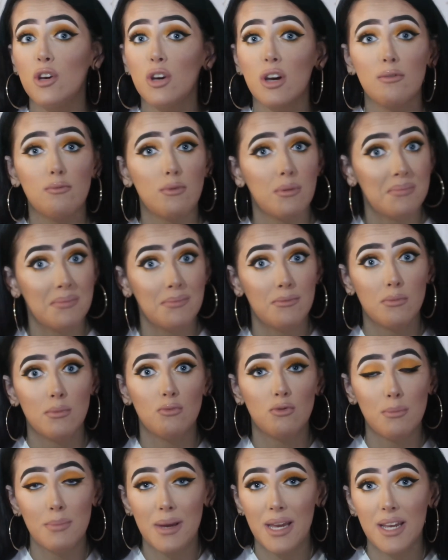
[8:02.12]
You can
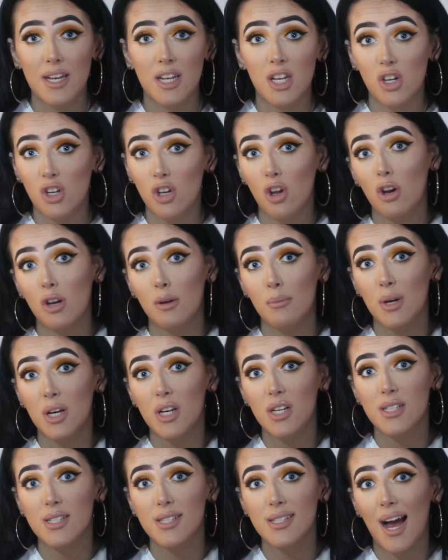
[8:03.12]
remain
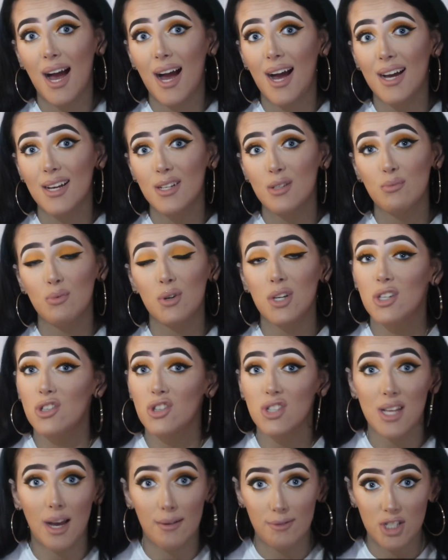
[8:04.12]
anonymous and we can
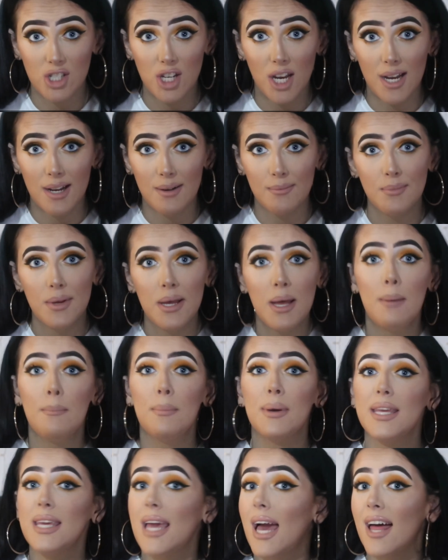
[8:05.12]
just have a chat.
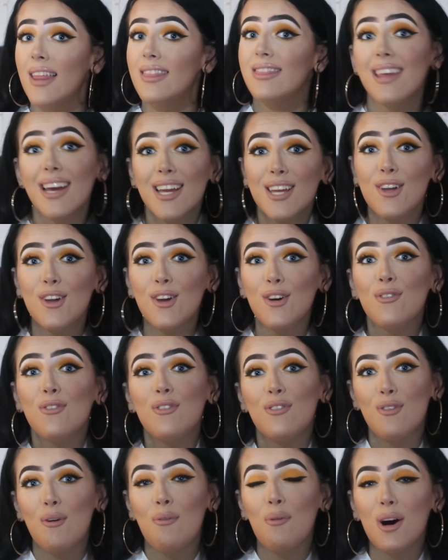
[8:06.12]
But yeah, thank you
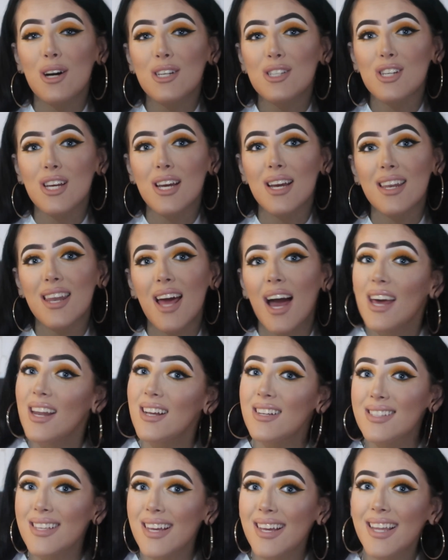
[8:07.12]
for watching and
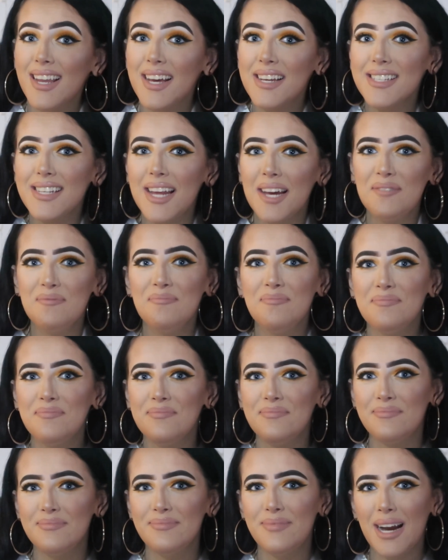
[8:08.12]
I'll see you next time.
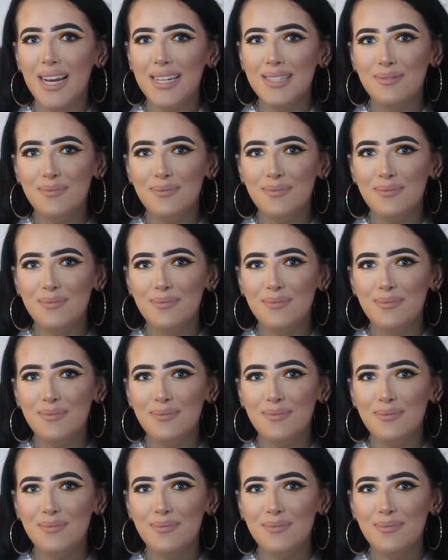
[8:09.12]
Bye.